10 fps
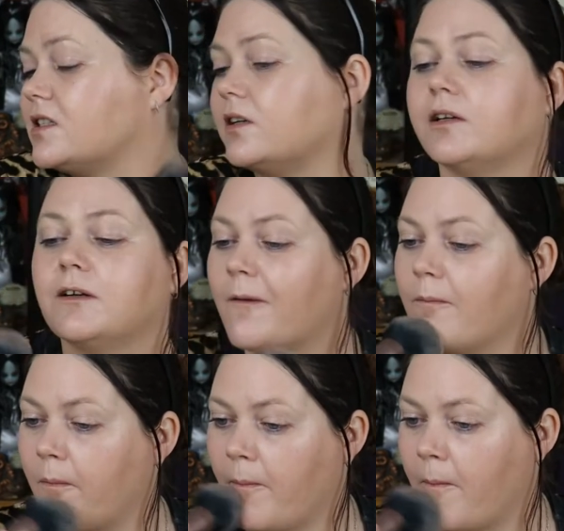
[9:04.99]
So
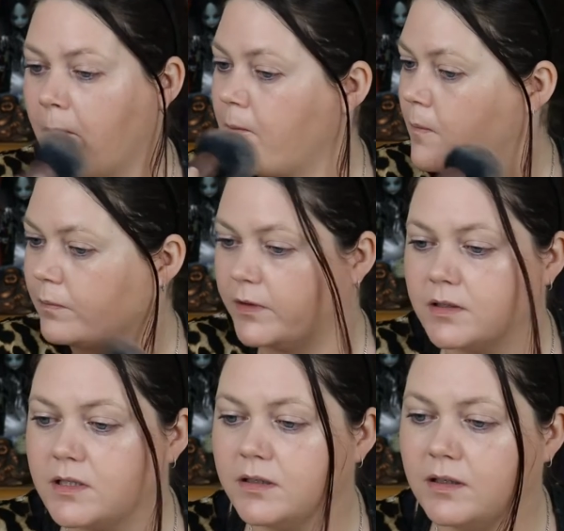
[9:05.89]

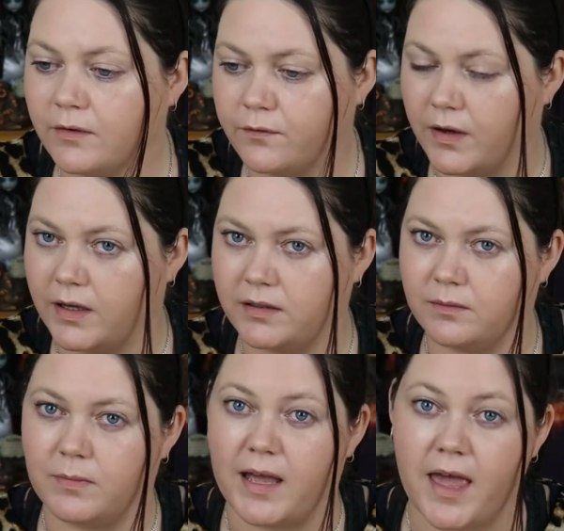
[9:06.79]
until I
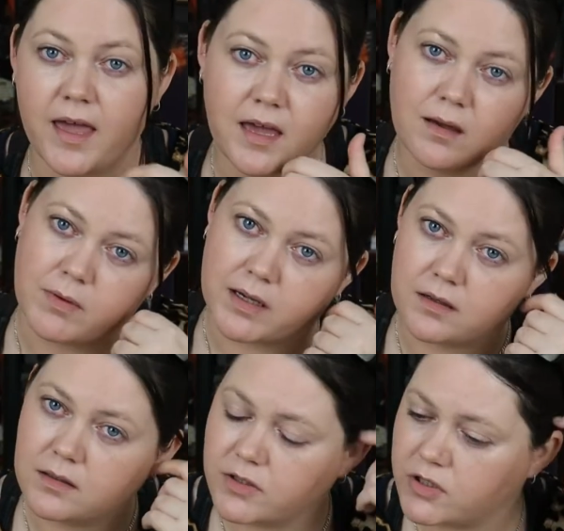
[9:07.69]
find my hair, my
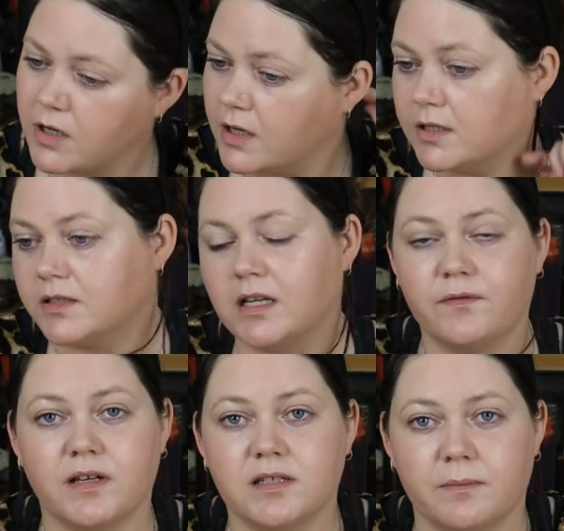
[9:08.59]
gosh, until I
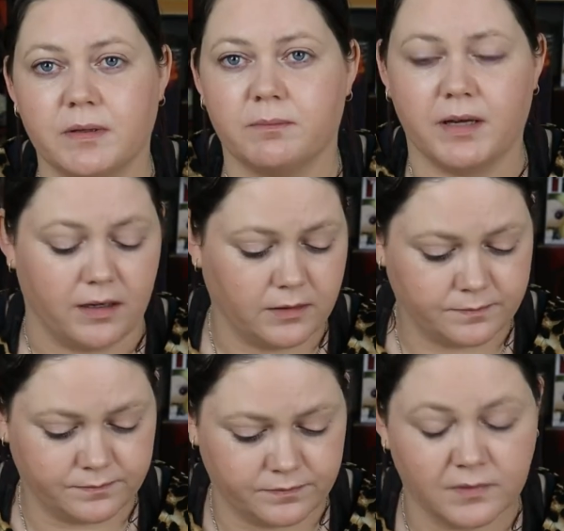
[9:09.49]
find something
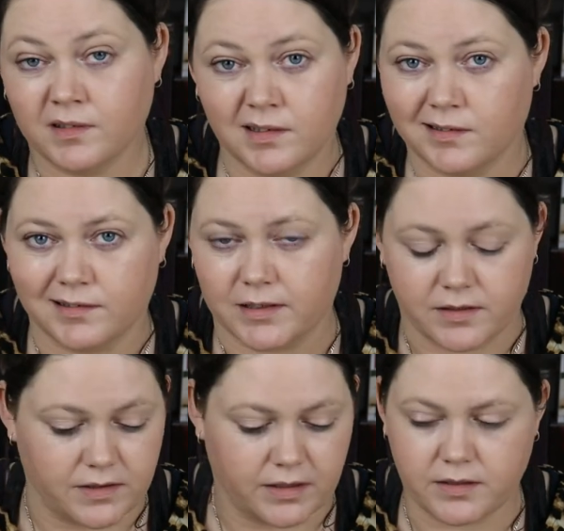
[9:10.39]
better,
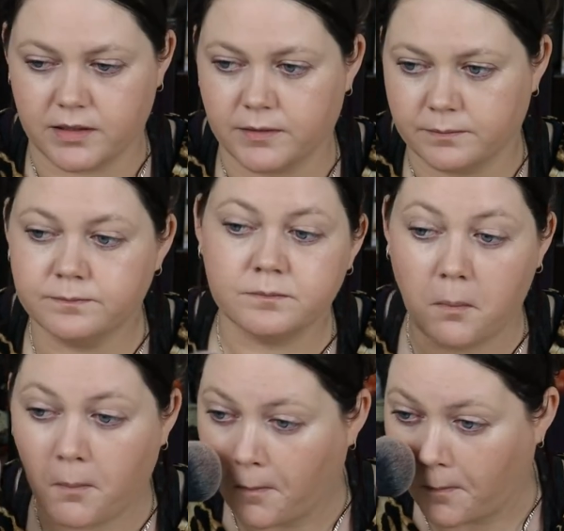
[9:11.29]
this is it.
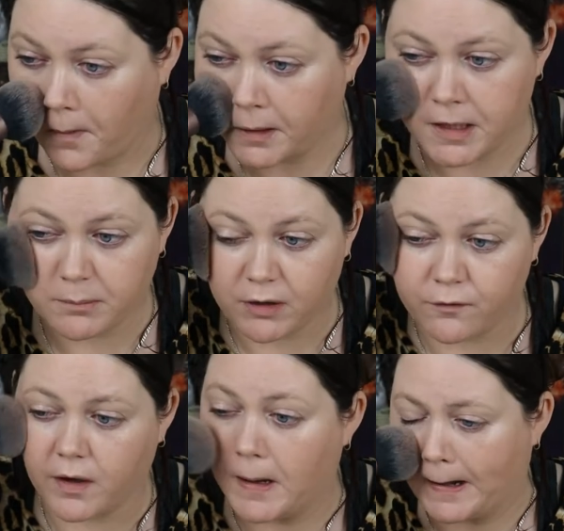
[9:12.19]
Except I
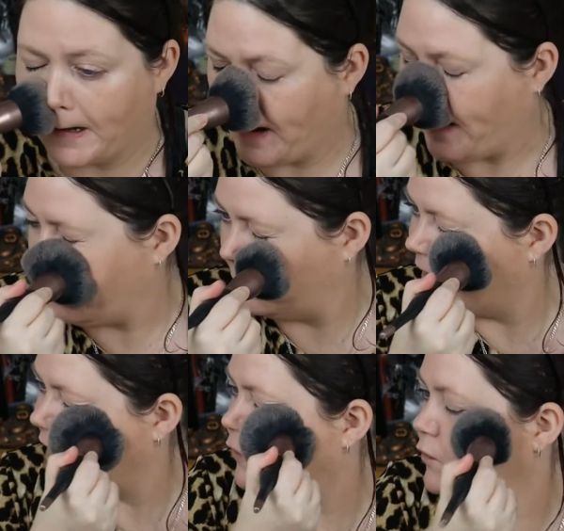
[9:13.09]
gotta
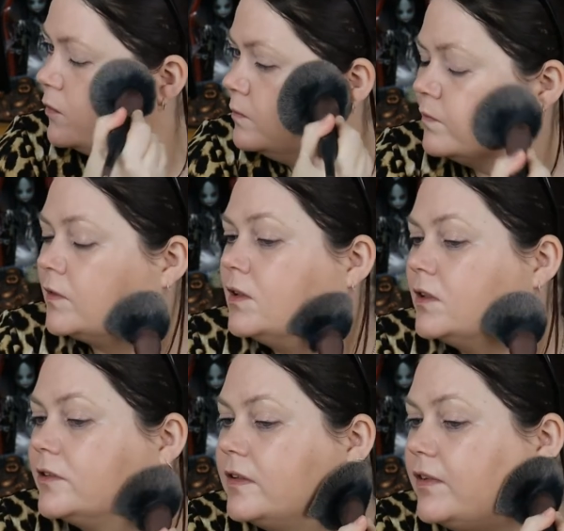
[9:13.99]
be careful,
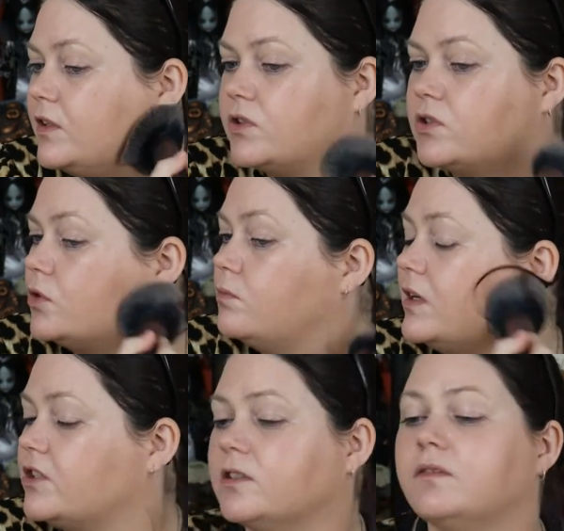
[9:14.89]
because if I use too
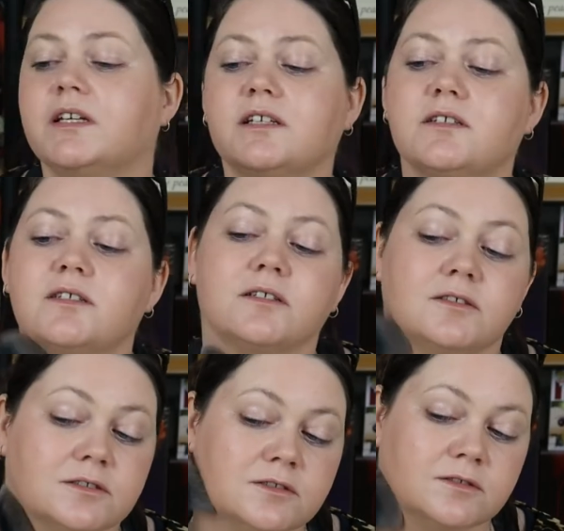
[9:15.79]
much of this,
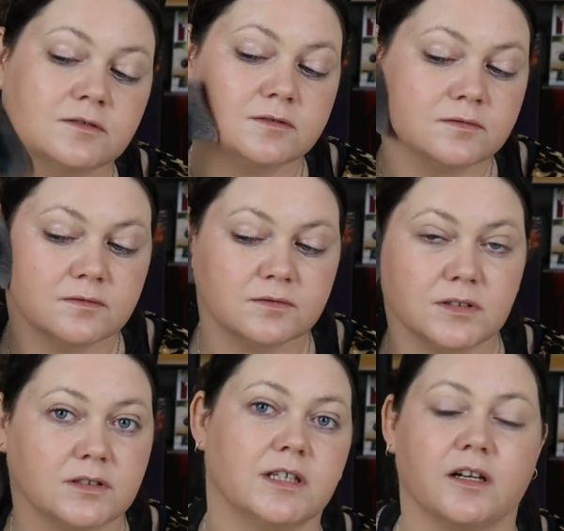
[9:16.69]

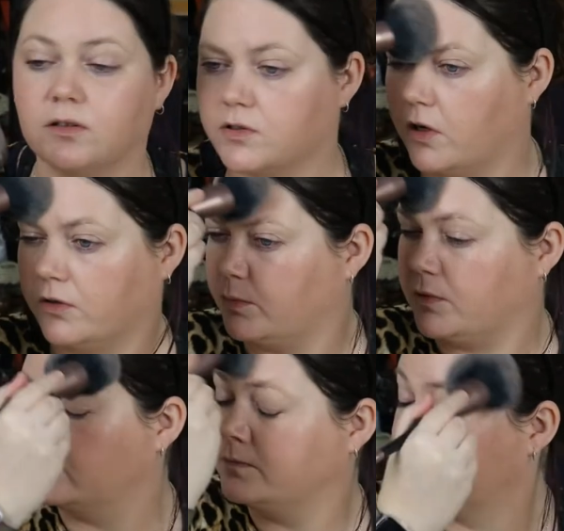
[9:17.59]
then it looks
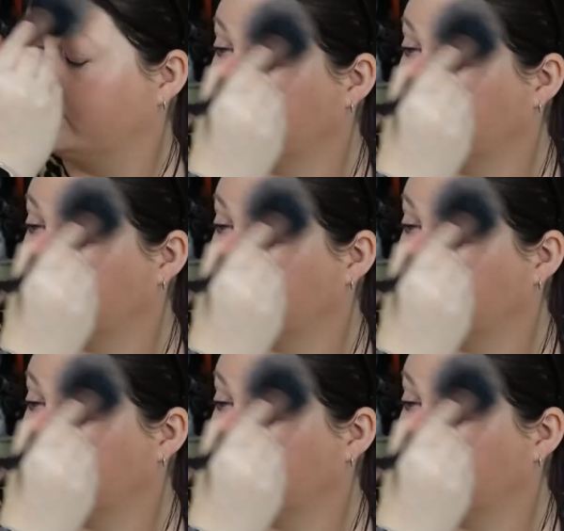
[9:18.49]
horrible.